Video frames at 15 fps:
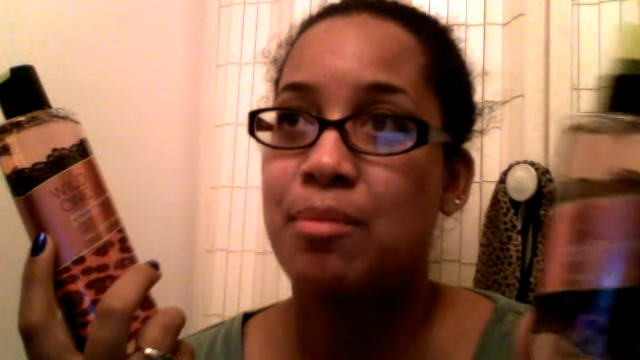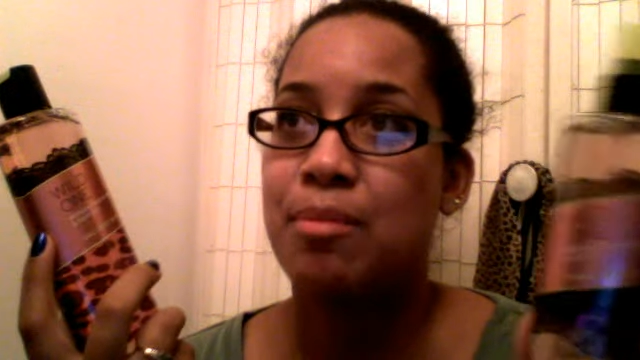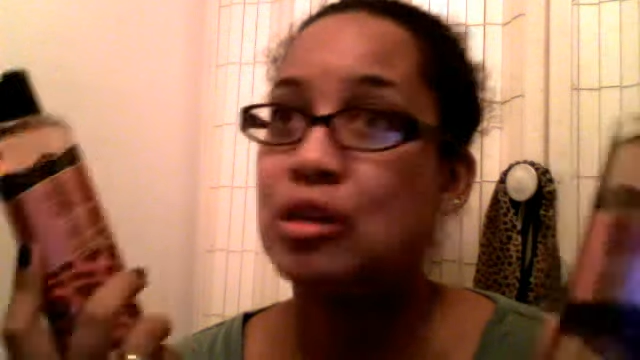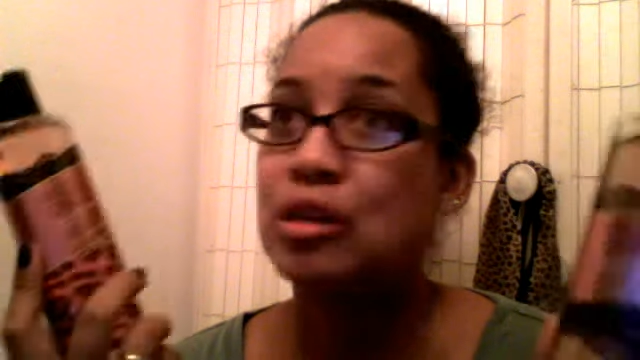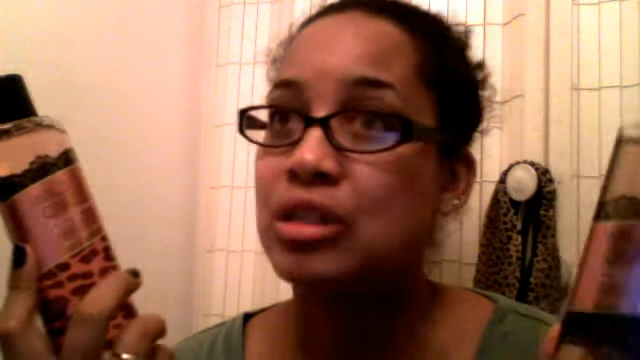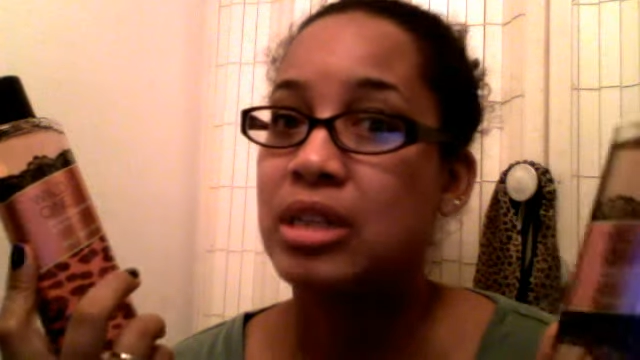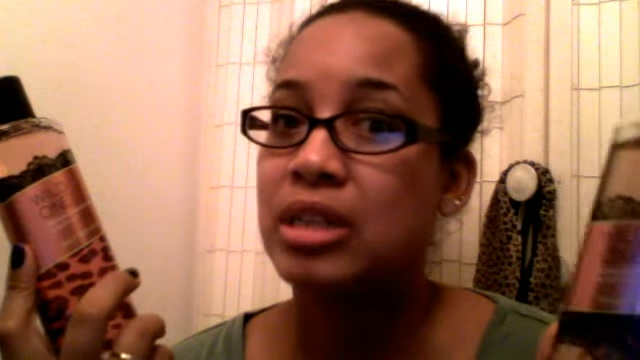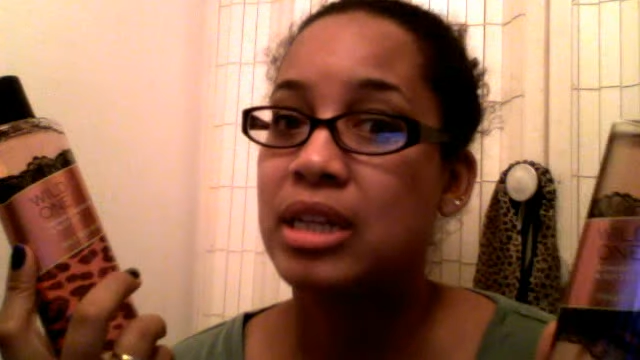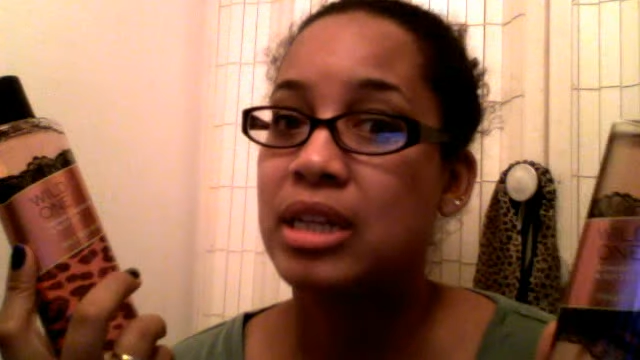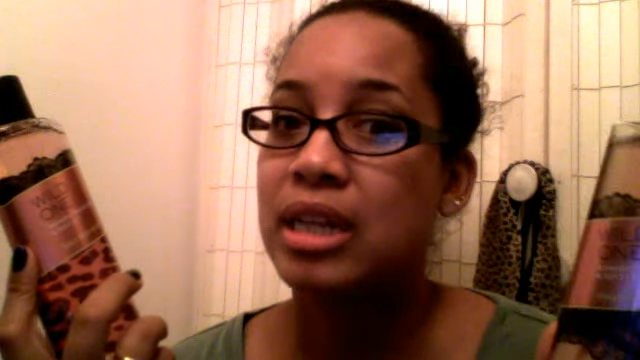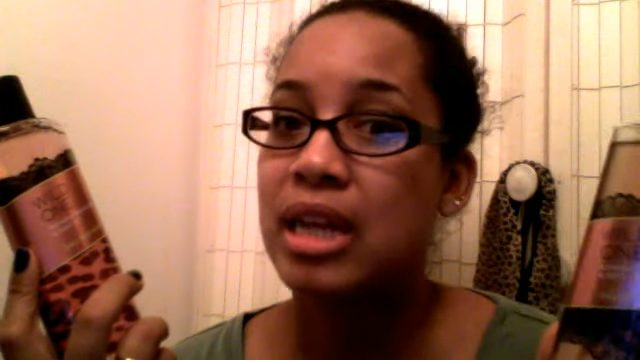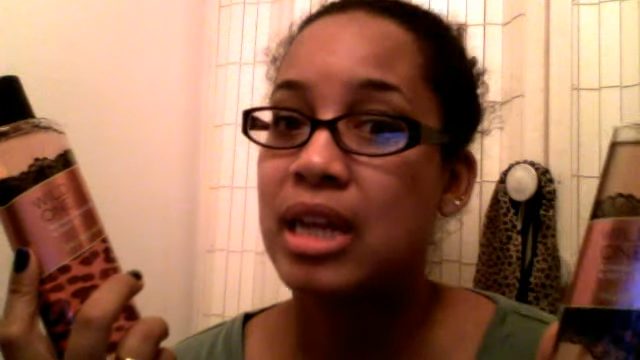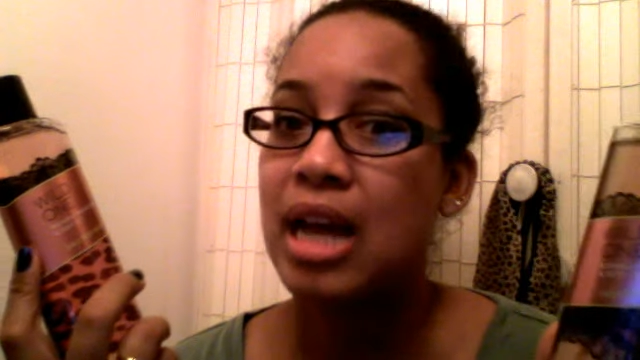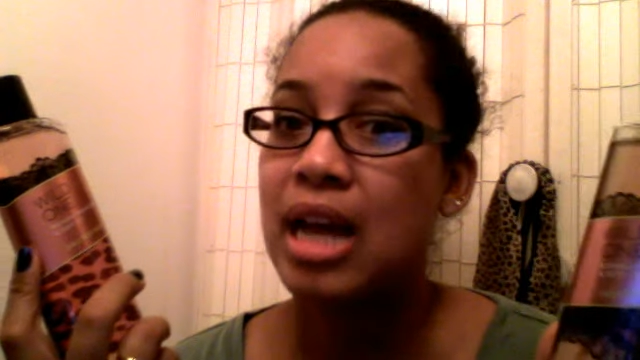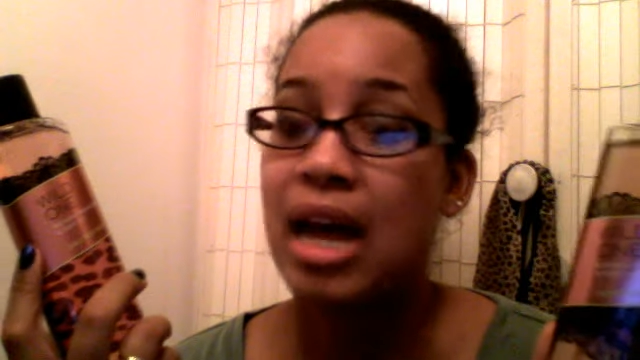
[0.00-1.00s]

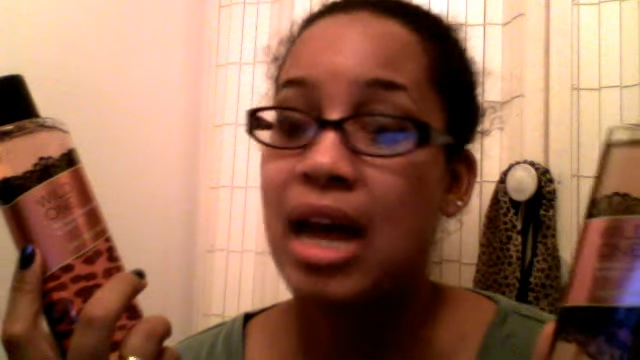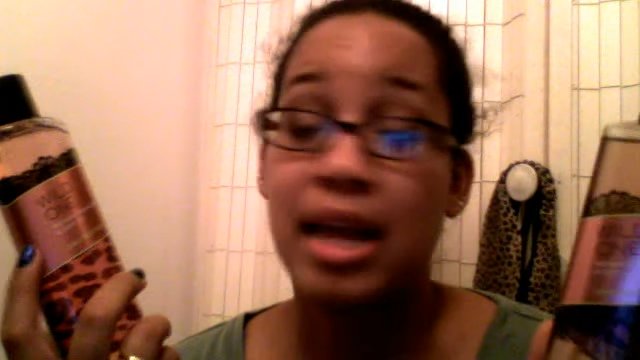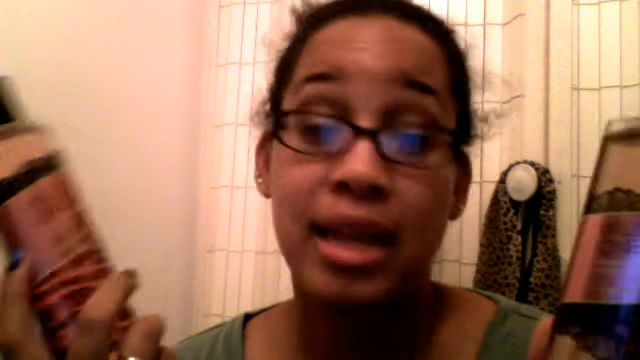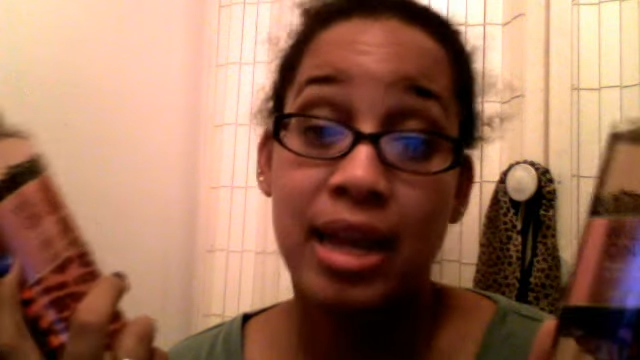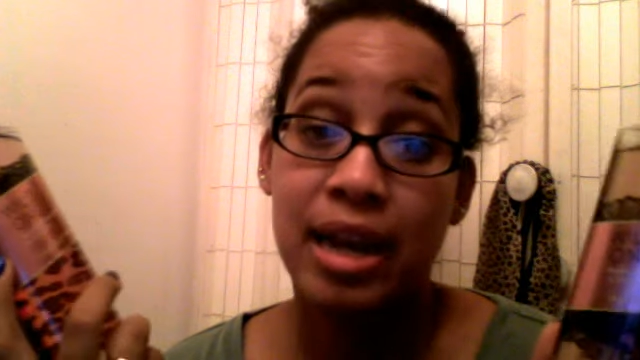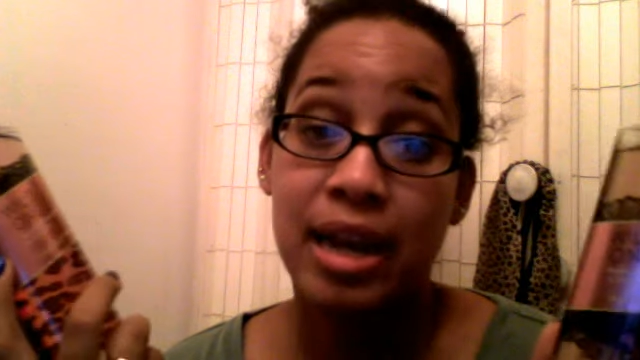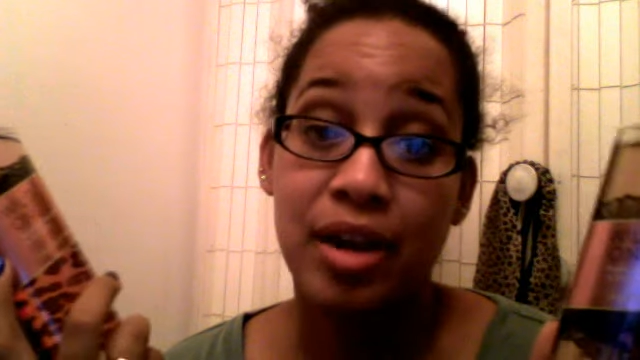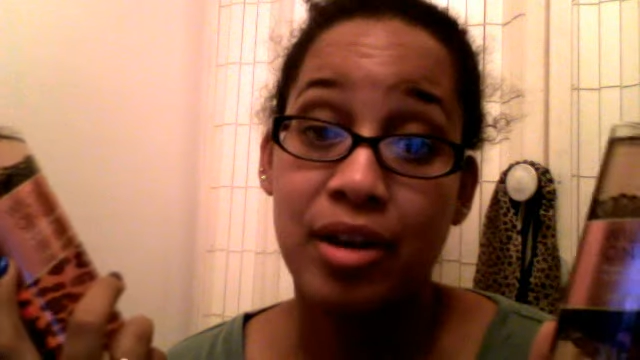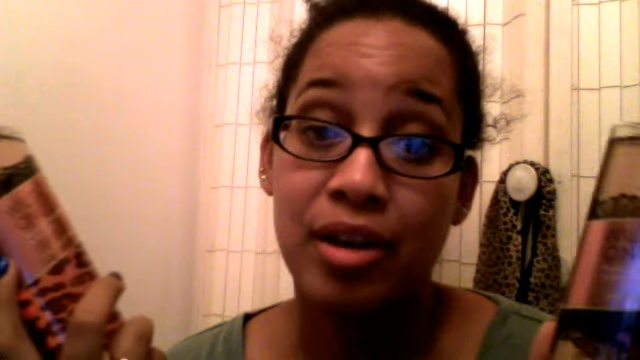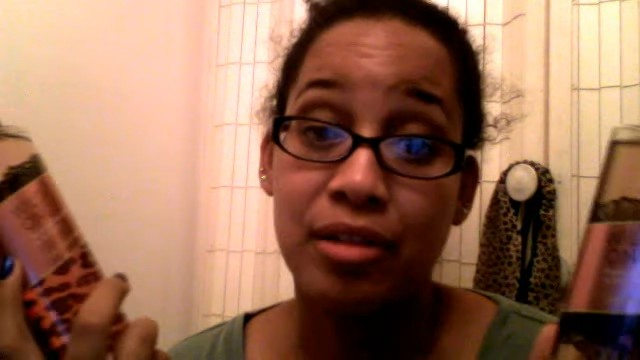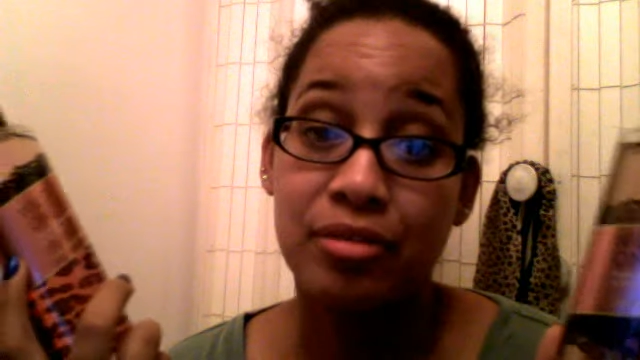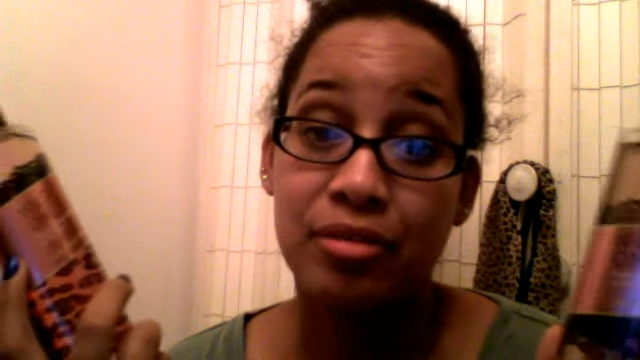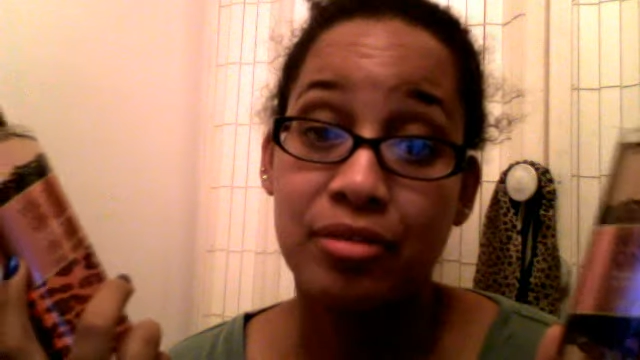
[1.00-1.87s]
personally, I can't get enough.